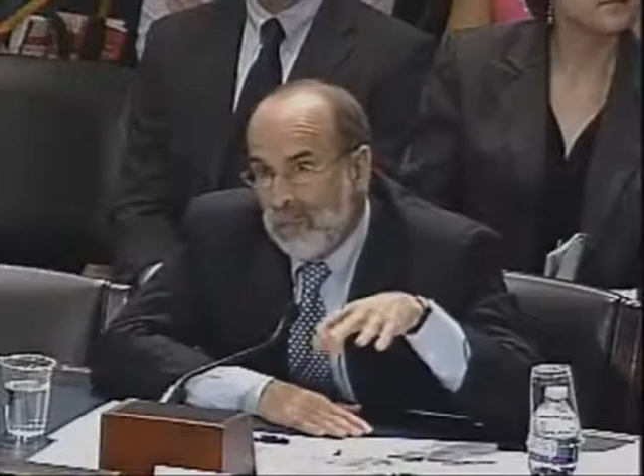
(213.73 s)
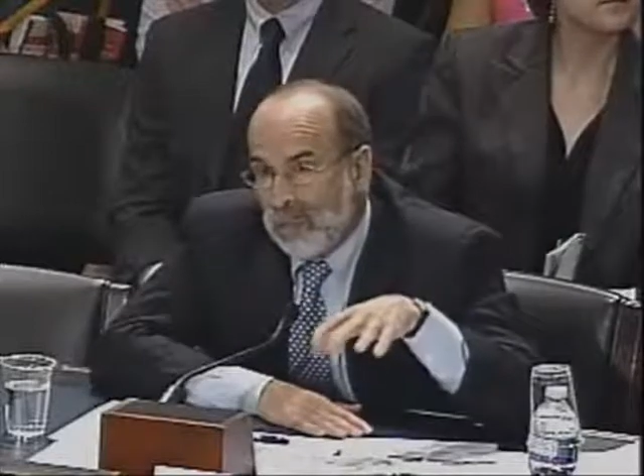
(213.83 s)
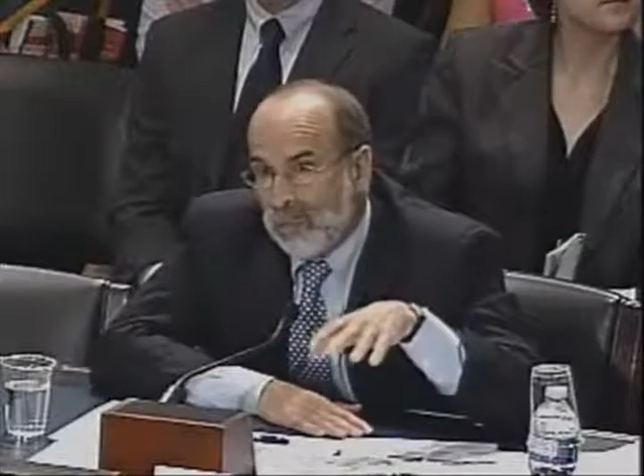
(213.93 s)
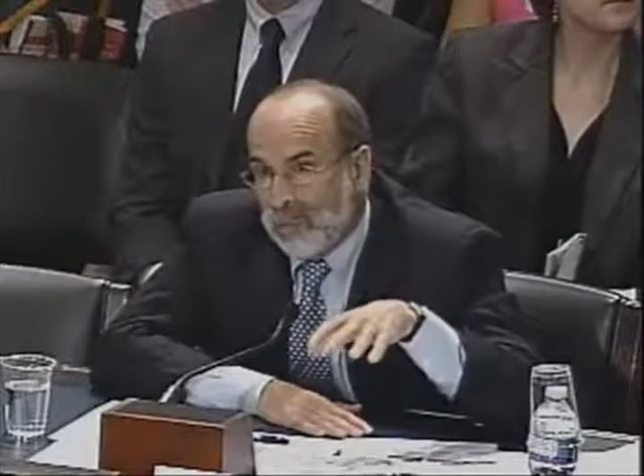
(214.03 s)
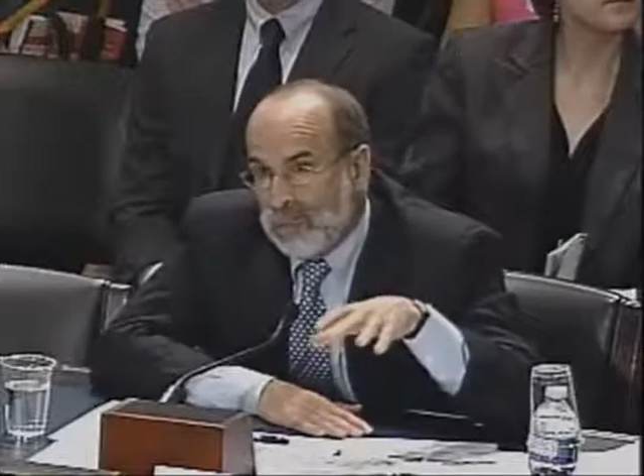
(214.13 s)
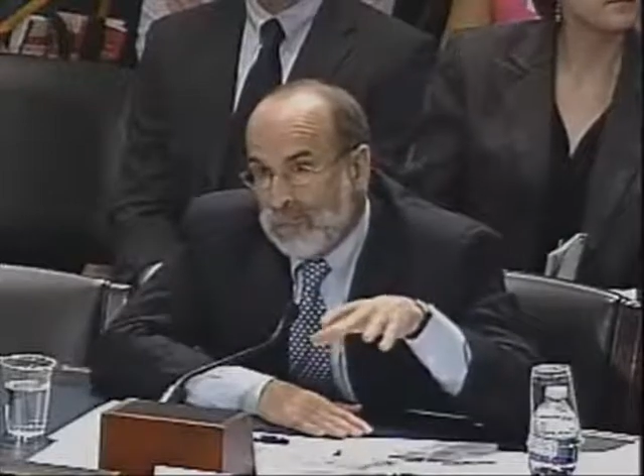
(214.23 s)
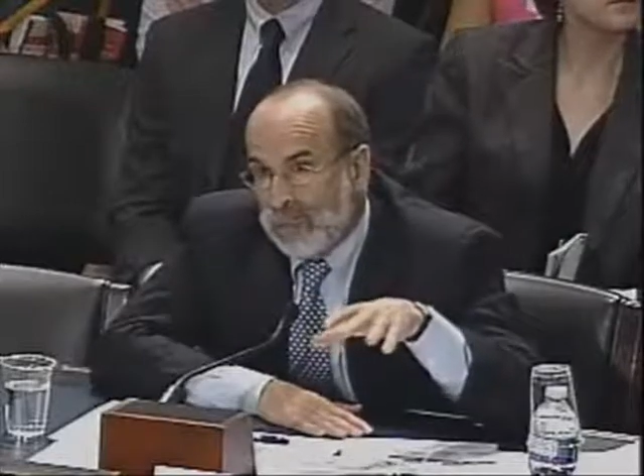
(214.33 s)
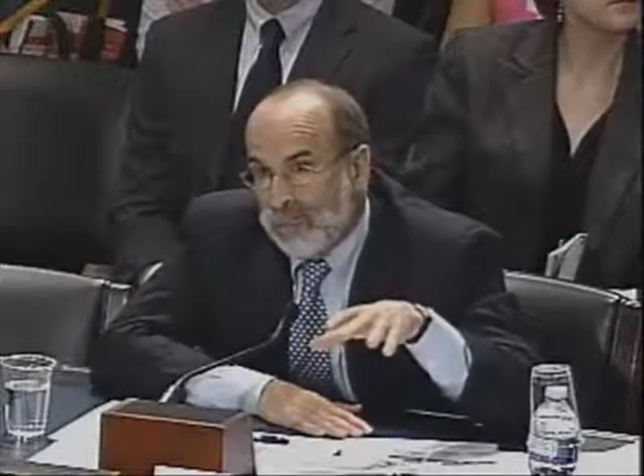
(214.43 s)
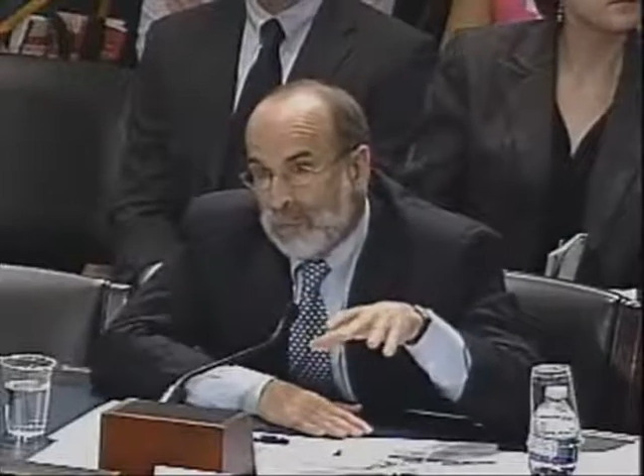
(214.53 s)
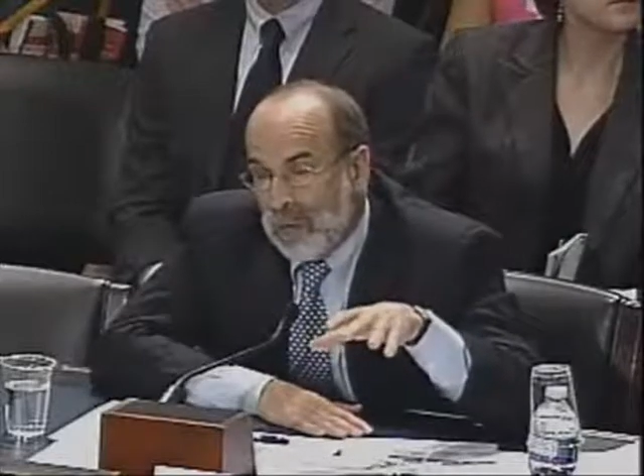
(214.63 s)
with respect
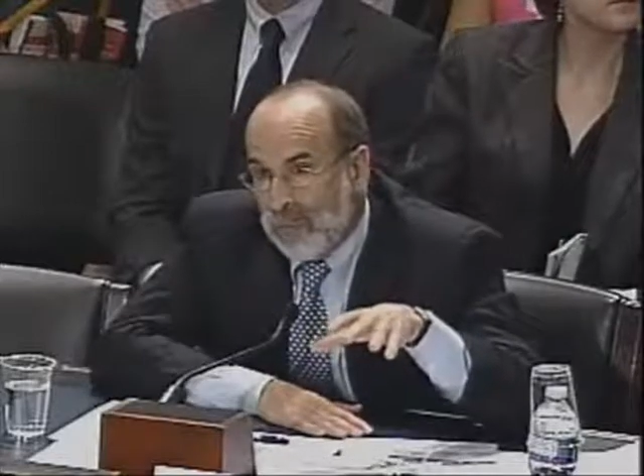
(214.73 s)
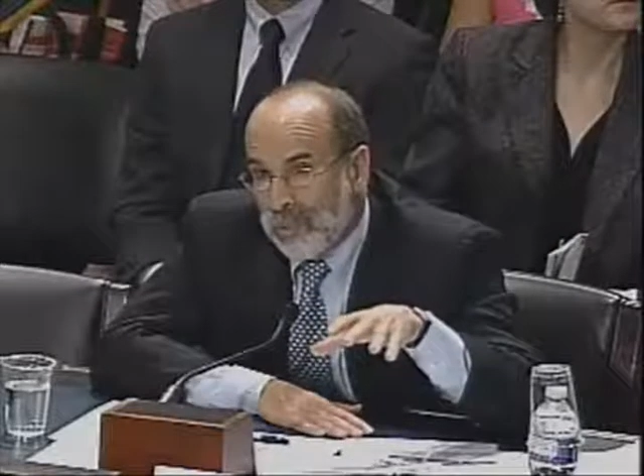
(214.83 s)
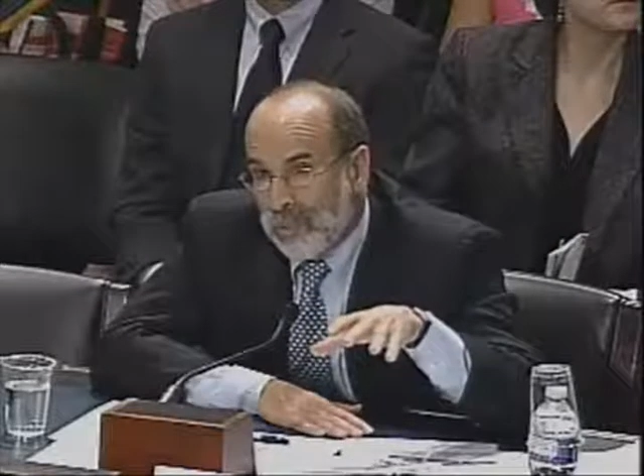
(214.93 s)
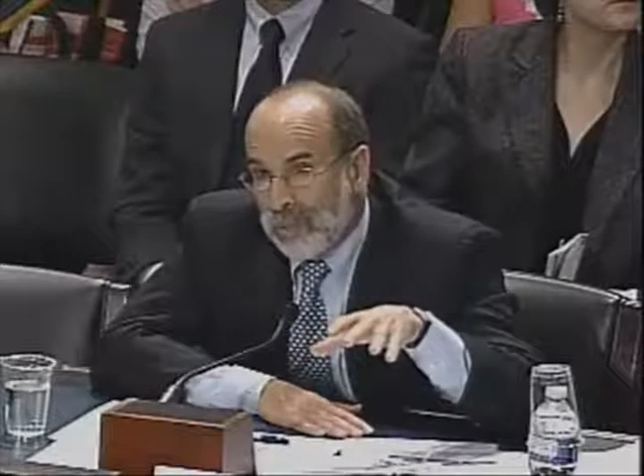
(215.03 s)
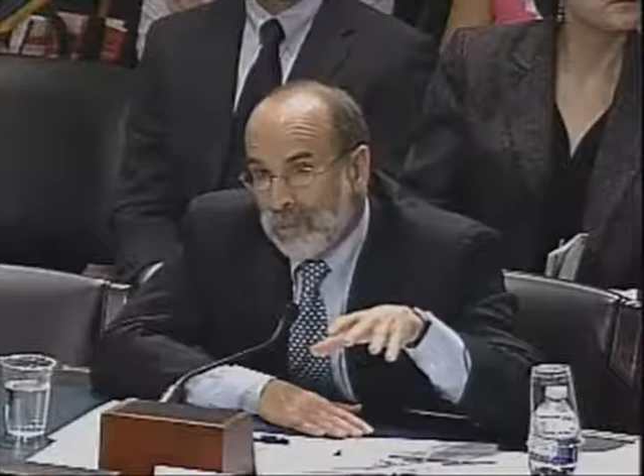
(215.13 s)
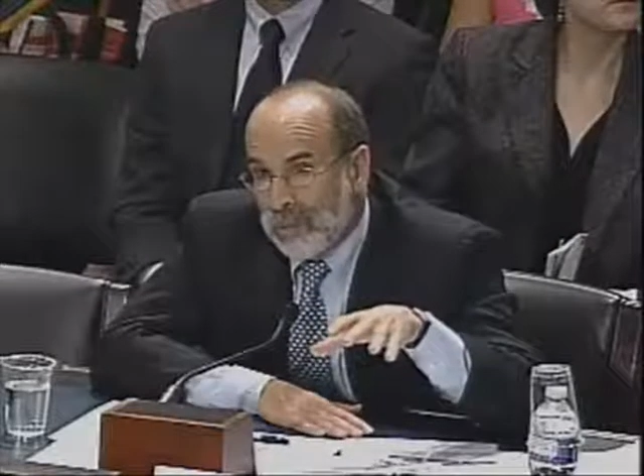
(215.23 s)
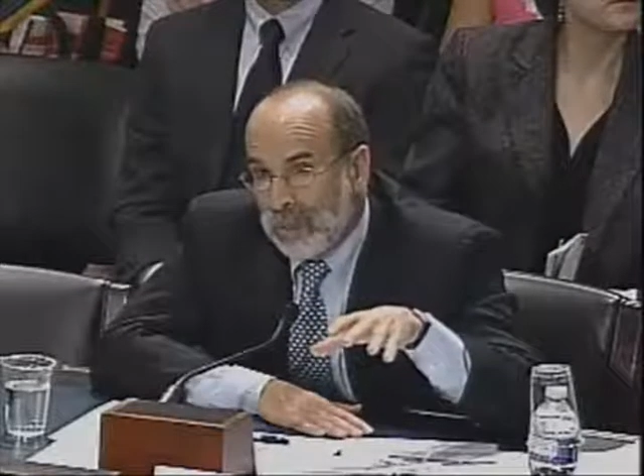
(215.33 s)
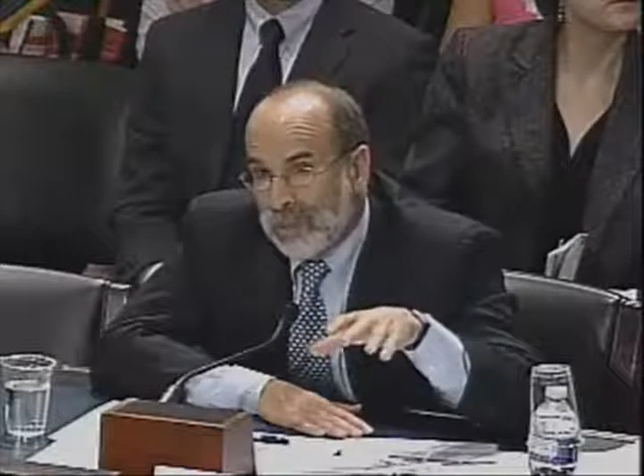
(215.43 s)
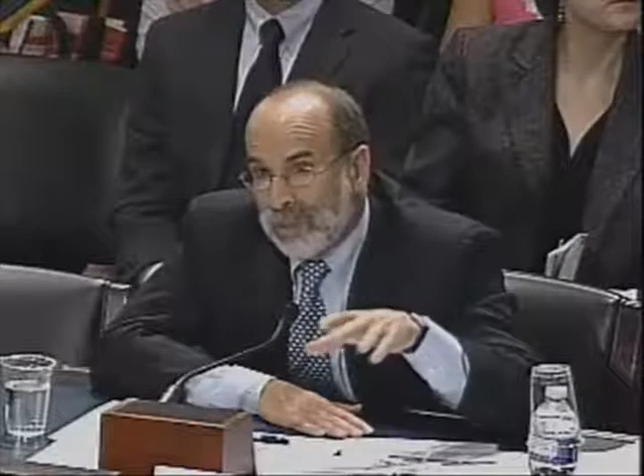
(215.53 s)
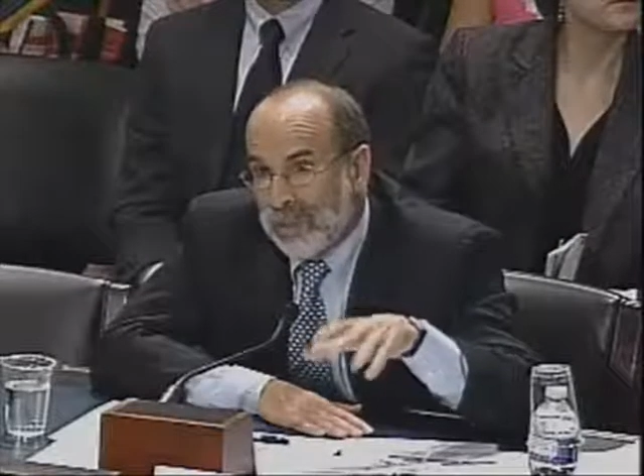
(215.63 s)
to an operator
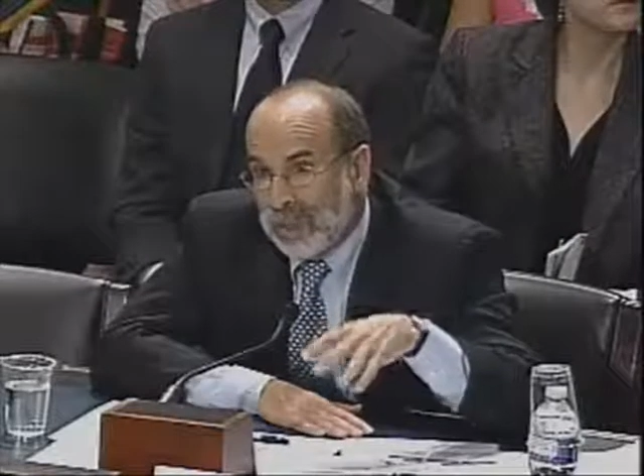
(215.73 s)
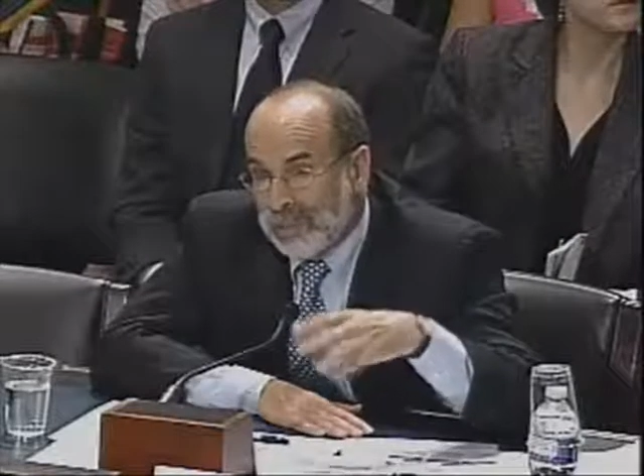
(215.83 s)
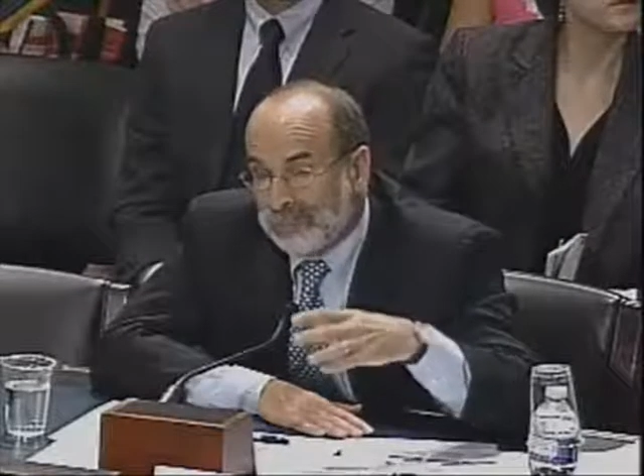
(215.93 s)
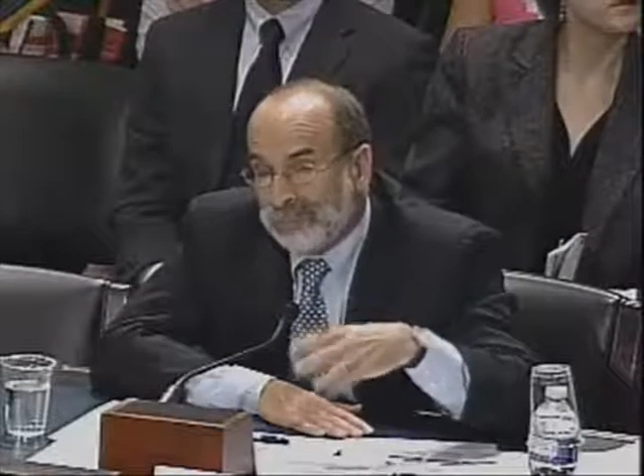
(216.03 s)
and to get